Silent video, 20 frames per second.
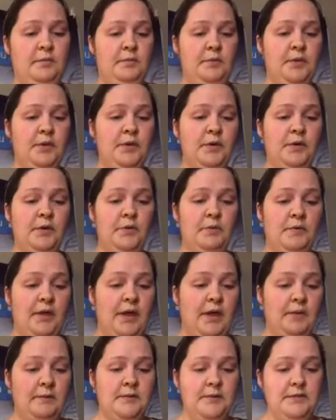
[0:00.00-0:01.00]
pearl
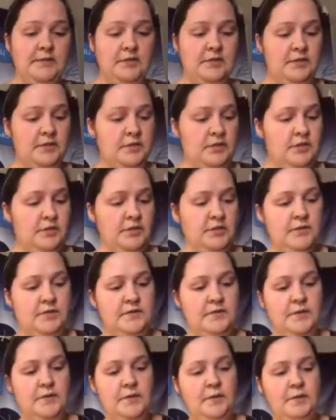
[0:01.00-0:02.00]
bobbies to choose
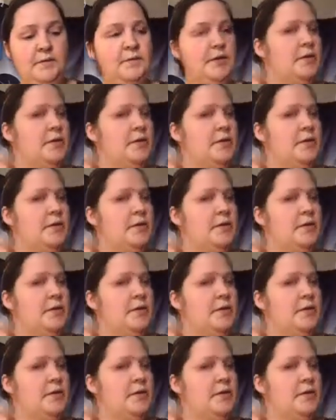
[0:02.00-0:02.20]
from,